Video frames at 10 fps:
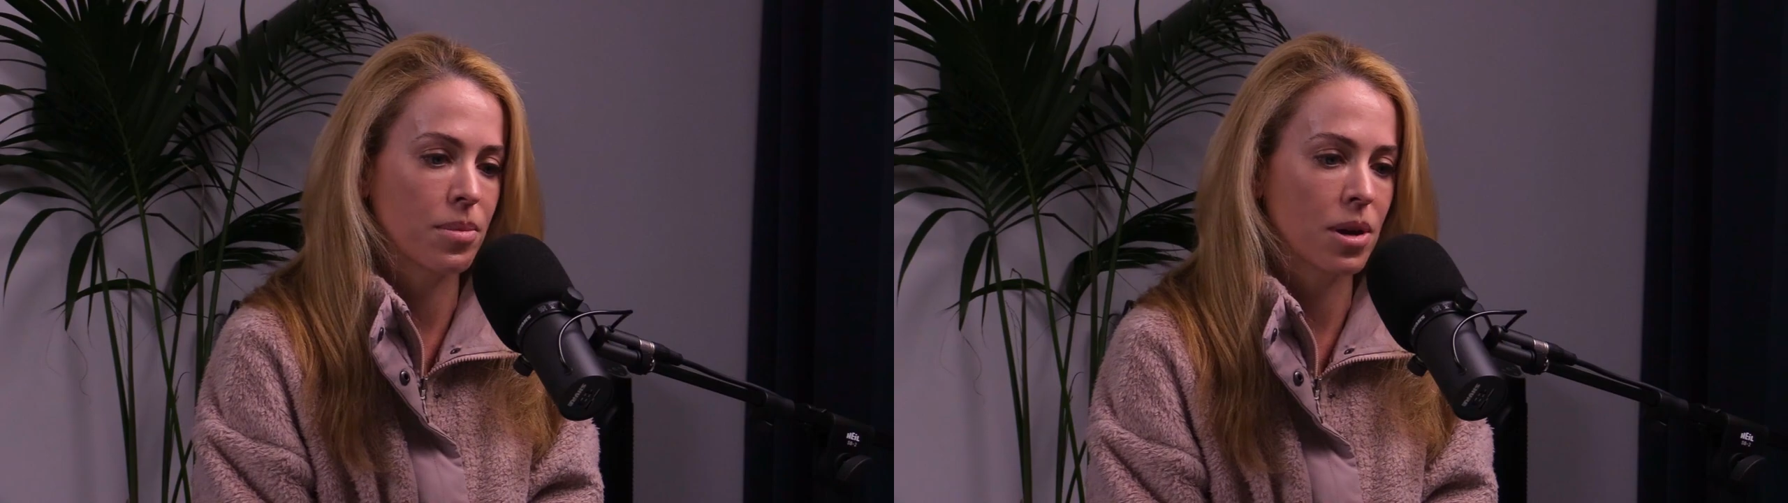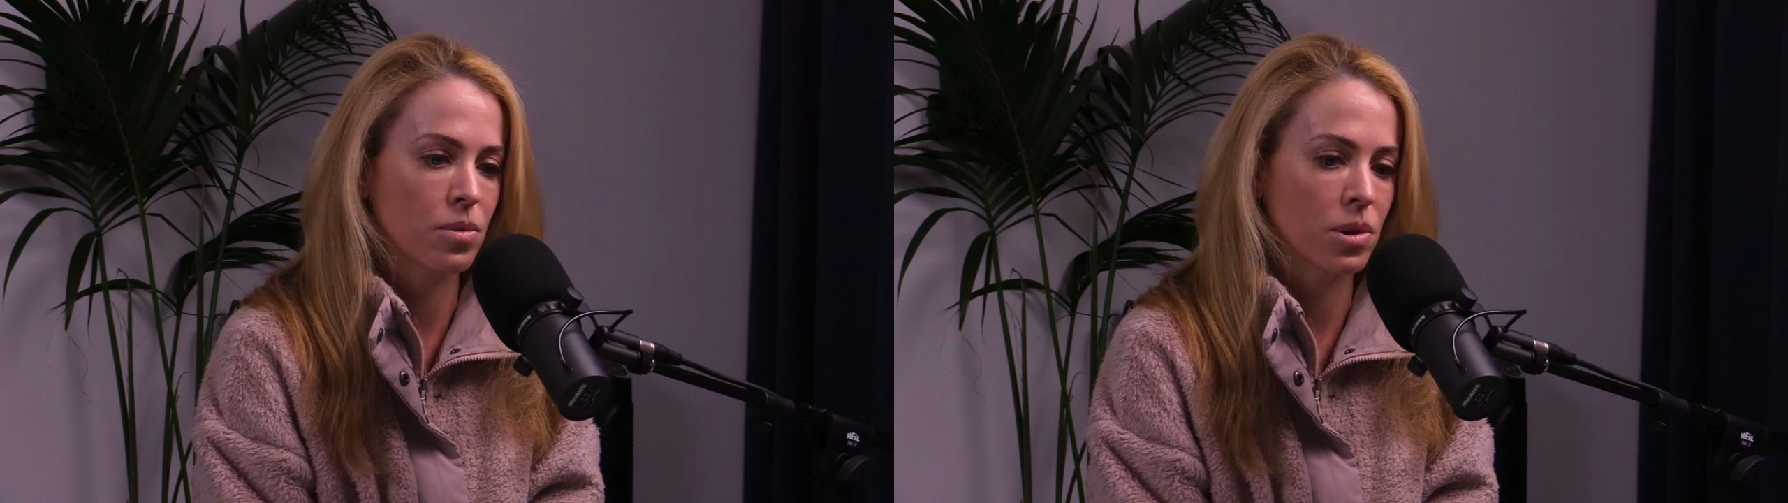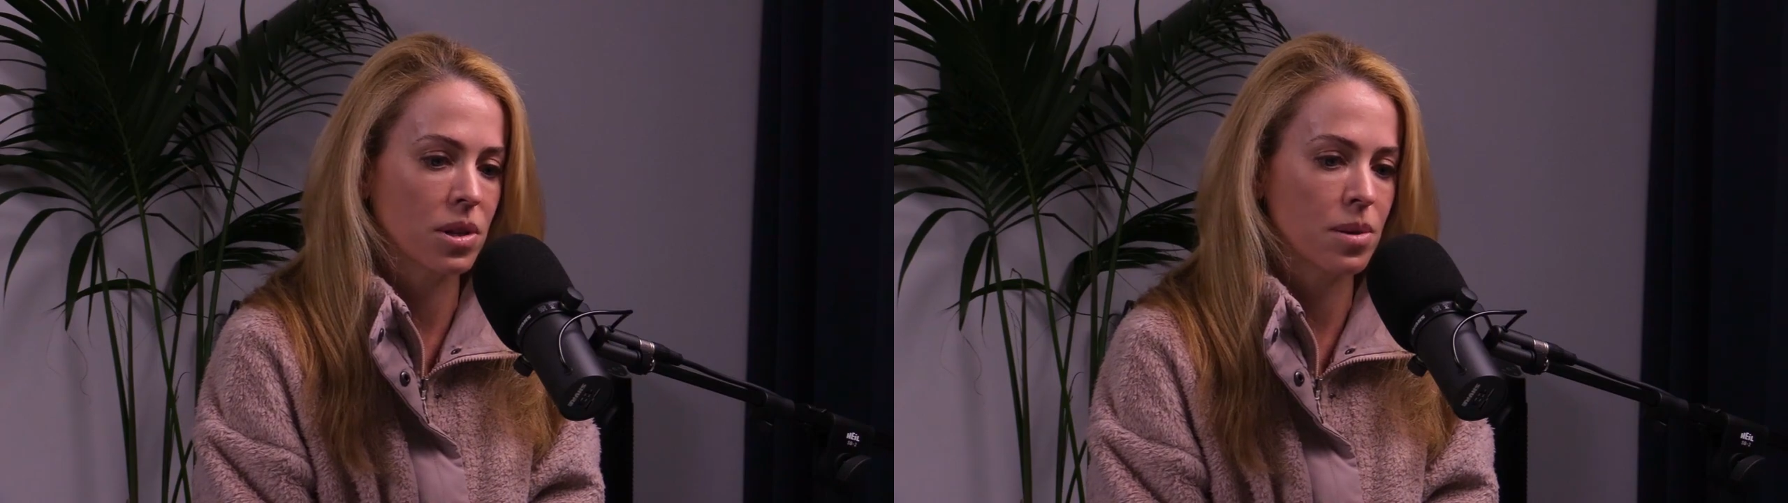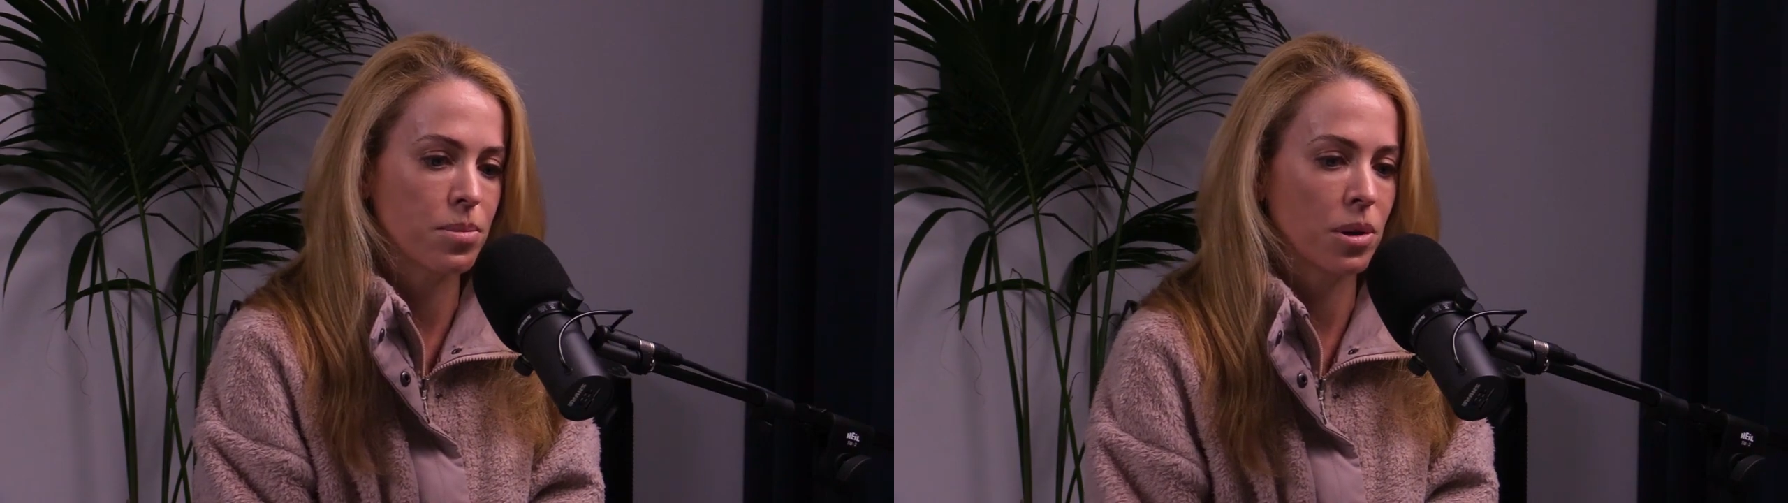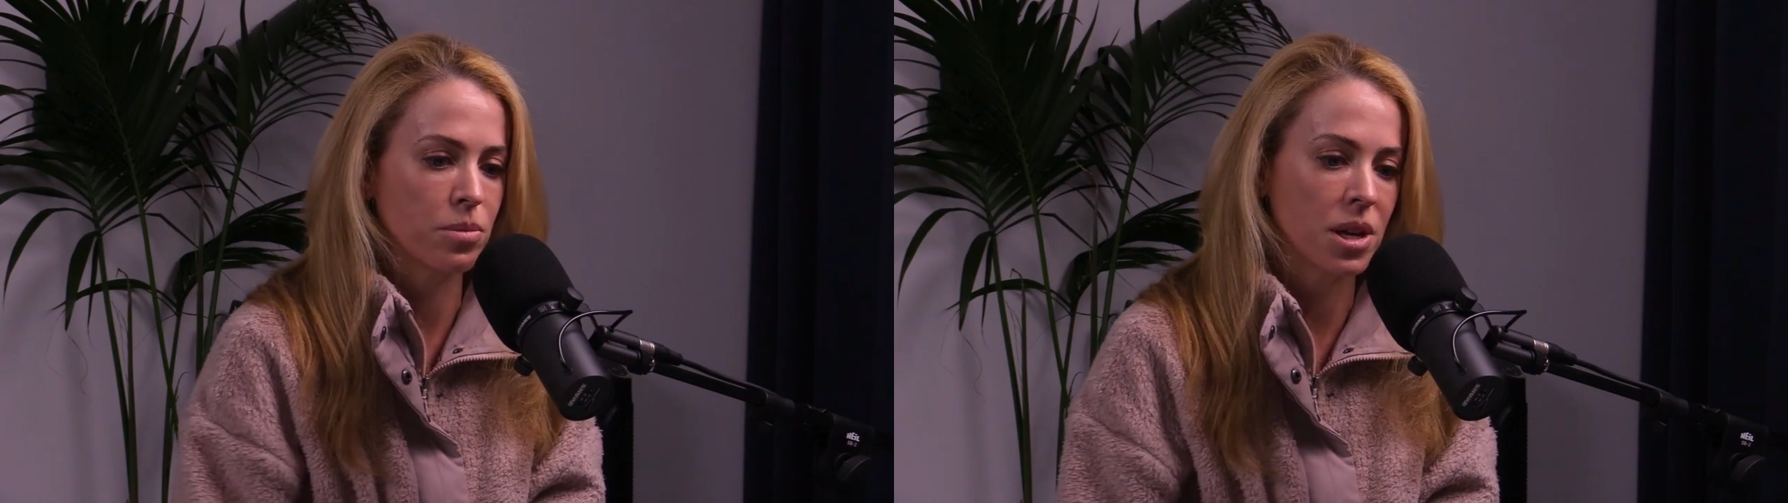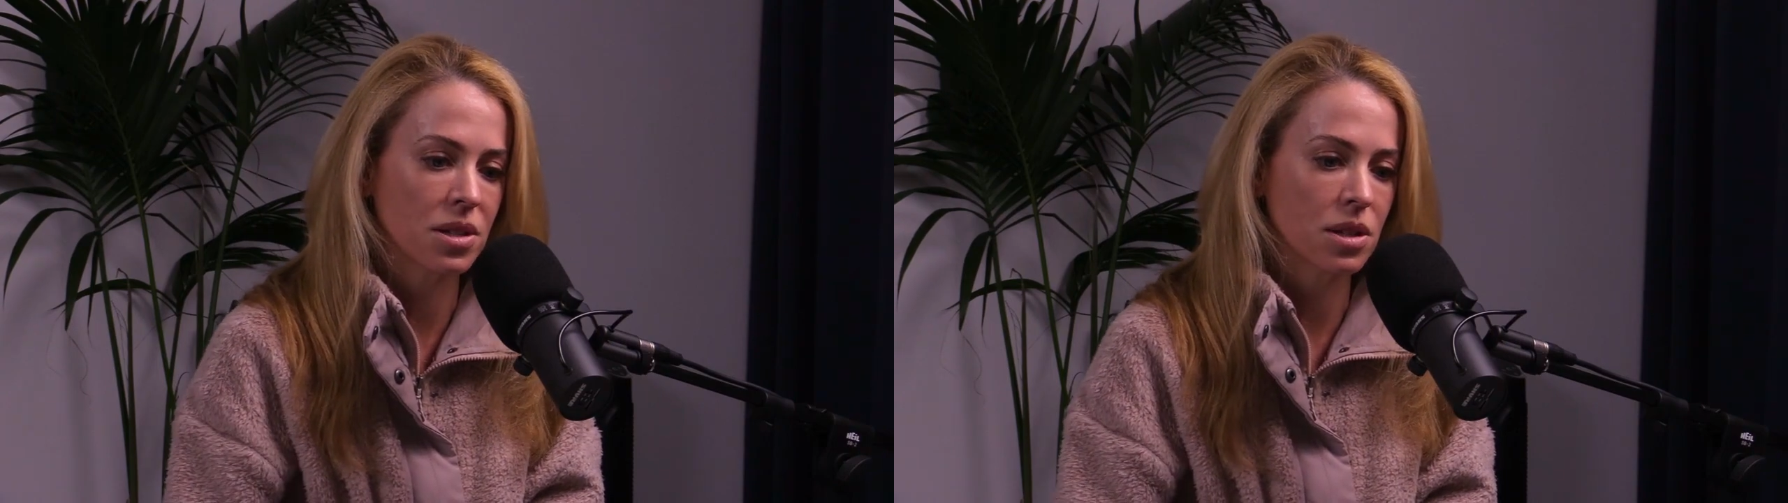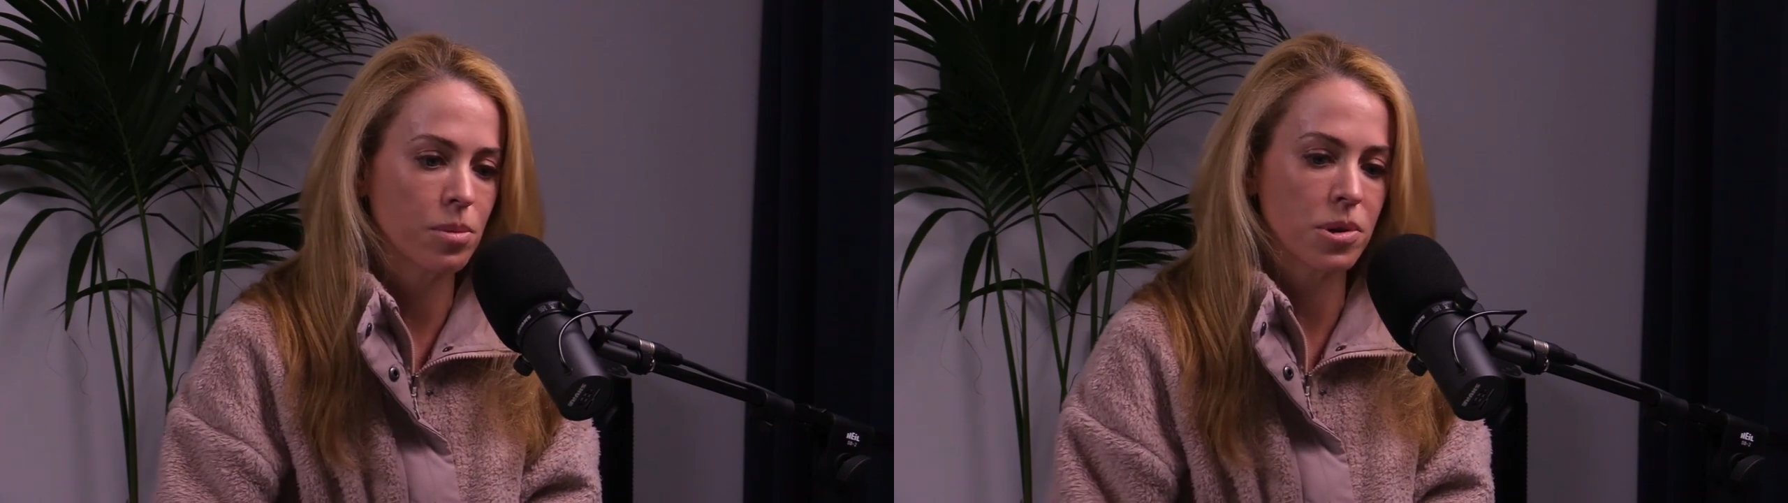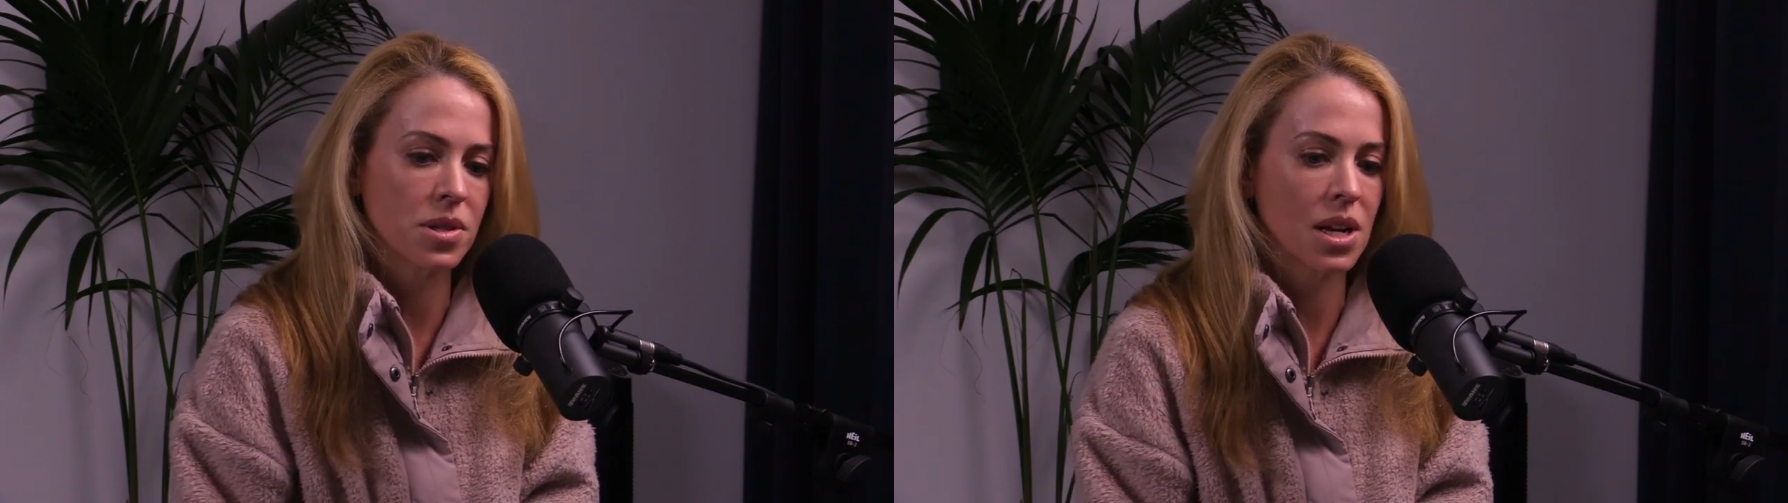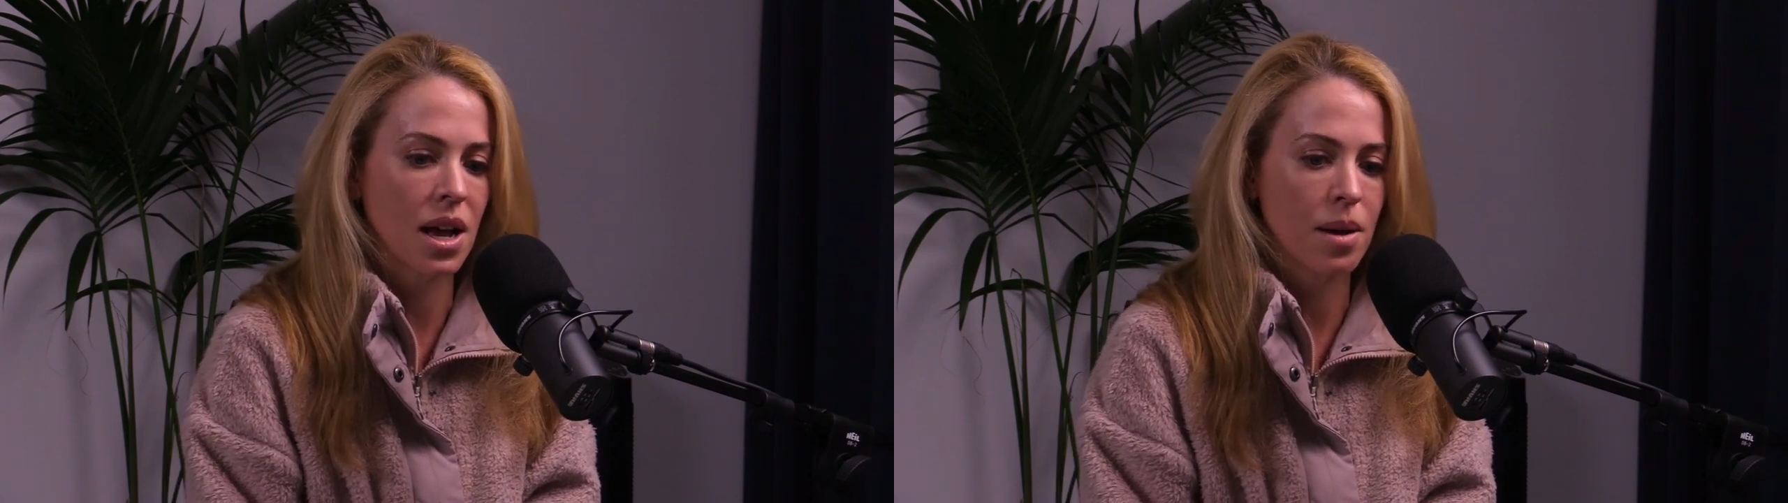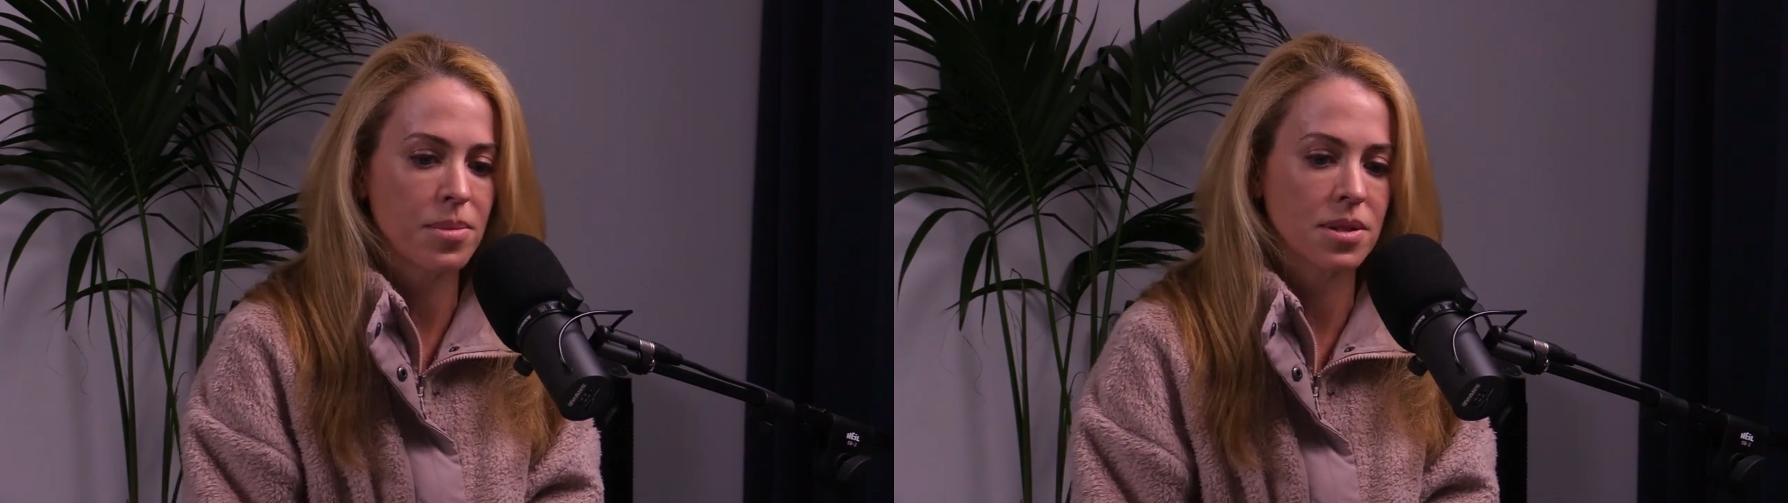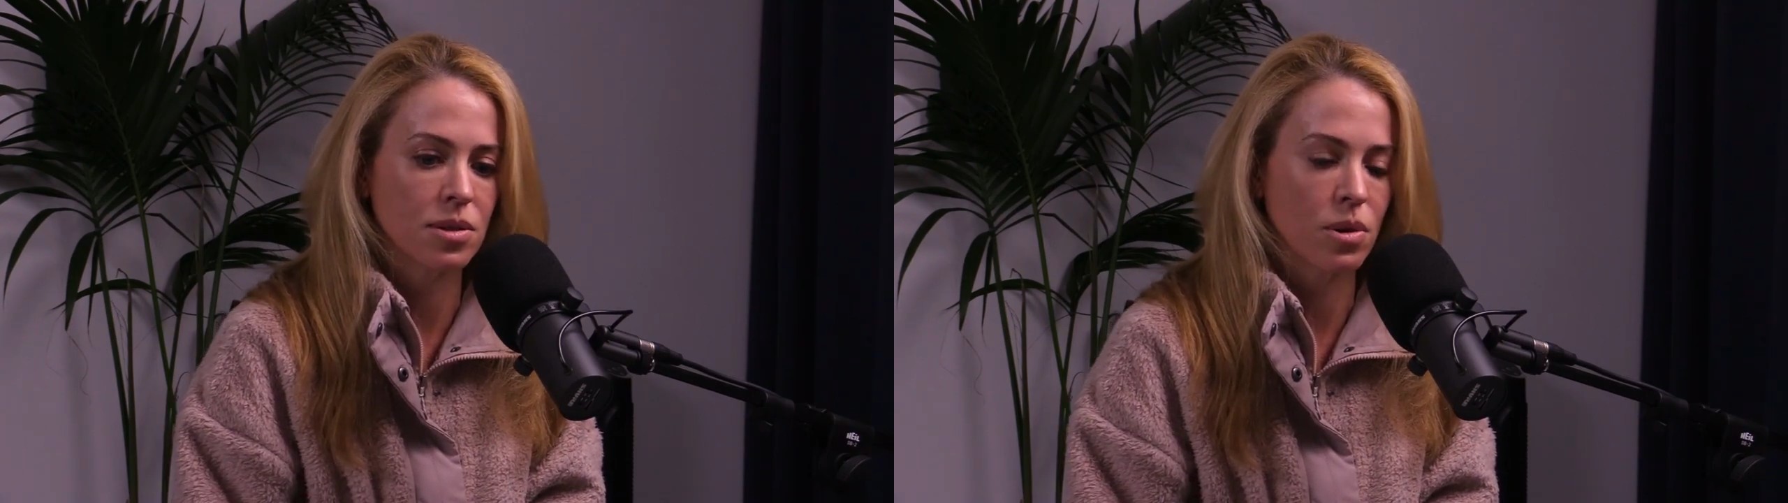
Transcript: and really built me into the person I am is